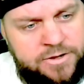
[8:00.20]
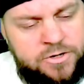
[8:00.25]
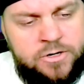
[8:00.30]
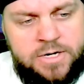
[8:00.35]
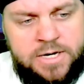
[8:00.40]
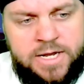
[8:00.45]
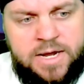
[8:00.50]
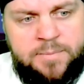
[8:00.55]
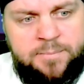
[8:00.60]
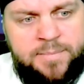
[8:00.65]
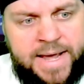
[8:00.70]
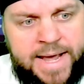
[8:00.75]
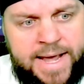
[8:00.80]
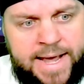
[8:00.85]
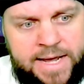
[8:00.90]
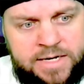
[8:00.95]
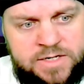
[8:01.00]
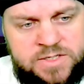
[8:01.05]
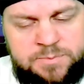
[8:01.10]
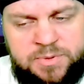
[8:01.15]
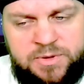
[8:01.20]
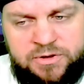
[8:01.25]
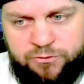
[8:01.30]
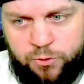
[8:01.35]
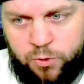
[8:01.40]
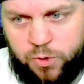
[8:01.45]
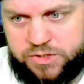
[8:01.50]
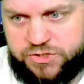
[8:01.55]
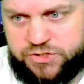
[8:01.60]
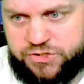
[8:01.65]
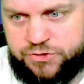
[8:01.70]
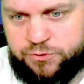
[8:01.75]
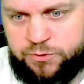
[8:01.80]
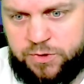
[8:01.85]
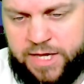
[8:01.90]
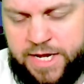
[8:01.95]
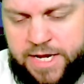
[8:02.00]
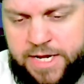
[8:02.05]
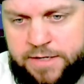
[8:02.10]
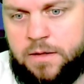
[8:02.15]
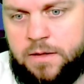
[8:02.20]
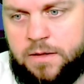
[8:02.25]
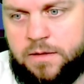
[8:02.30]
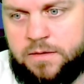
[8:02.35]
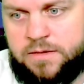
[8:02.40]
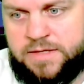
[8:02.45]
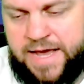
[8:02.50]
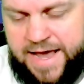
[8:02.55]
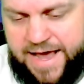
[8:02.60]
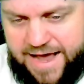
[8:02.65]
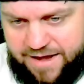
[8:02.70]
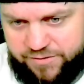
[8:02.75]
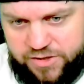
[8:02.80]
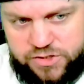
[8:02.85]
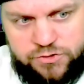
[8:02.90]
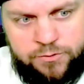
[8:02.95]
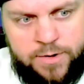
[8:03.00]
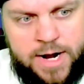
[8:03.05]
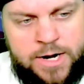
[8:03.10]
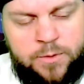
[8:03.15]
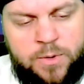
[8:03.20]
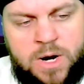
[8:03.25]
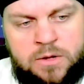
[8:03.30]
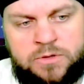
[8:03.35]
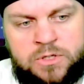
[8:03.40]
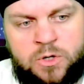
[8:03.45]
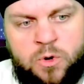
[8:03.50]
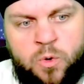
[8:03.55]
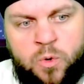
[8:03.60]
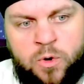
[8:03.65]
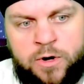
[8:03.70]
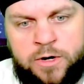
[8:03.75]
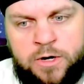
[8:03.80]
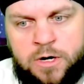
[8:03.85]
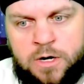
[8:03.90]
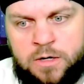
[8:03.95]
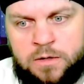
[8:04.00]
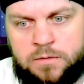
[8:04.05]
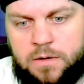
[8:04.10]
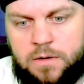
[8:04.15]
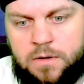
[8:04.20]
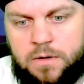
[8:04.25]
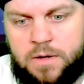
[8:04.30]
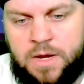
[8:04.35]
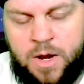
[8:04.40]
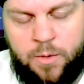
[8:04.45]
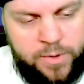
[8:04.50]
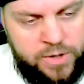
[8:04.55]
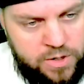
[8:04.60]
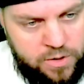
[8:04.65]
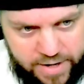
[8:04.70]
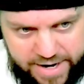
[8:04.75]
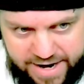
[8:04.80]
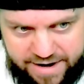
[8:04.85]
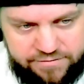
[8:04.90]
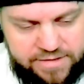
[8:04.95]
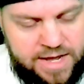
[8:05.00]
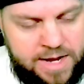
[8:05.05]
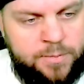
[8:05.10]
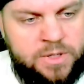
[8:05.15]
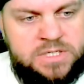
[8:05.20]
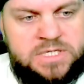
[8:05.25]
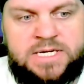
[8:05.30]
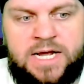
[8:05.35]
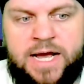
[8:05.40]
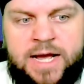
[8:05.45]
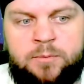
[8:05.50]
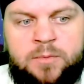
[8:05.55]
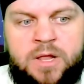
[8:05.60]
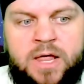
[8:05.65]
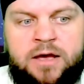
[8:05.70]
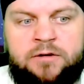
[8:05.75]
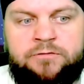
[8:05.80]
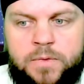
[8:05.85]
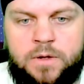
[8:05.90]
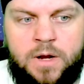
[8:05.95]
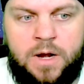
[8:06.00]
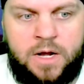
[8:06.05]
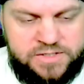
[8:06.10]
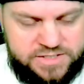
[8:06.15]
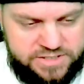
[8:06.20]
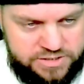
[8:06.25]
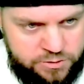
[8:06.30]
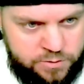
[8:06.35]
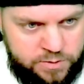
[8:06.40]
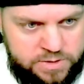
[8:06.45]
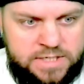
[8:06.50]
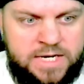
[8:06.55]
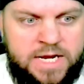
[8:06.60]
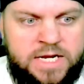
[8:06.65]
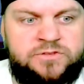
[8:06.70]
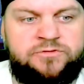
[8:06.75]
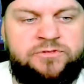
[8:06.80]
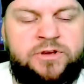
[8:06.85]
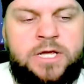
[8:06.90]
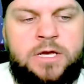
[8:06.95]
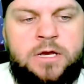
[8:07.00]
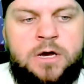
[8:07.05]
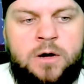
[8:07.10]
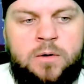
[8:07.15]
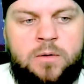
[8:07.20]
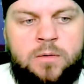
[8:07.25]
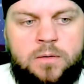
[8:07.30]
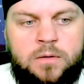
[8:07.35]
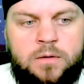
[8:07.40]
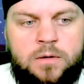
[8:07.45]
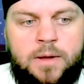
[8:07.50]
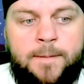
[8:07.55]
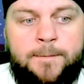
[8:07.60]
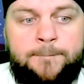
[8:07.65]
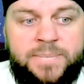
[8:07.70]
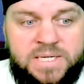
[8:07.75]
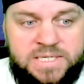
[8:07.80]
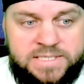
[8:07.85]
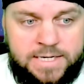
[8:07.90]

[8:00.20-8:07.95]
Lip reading: your damn bags before it's too late. The halving's right around the corner and we don't have that much time left. I'll see you in the next video. Peace